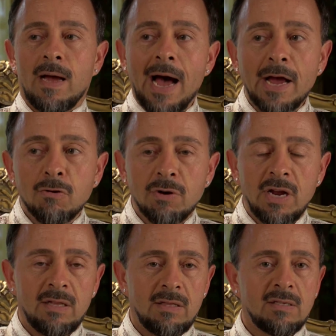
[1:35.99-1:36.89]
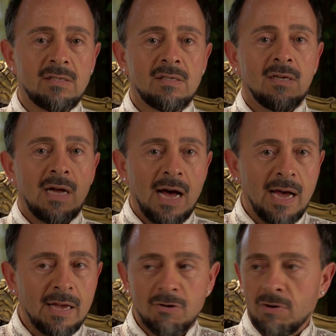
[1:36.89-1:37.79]
I created this.
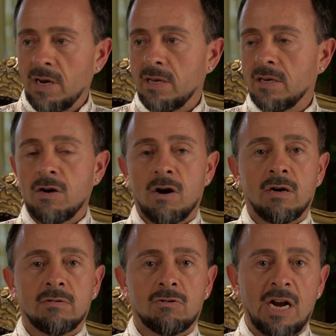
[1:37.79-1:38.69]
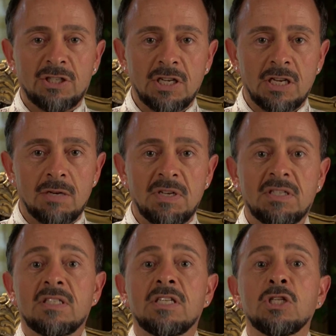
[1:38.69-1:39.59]
I created a car crashing into me
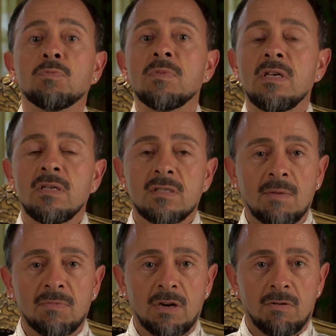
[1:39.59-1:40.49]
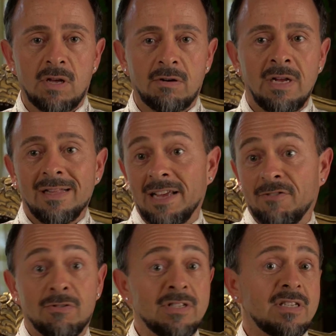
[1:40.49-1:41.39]
to teach me something or other.
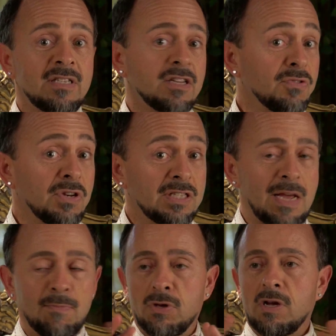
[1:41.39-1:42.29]
Like, for instance, I'll give you an example.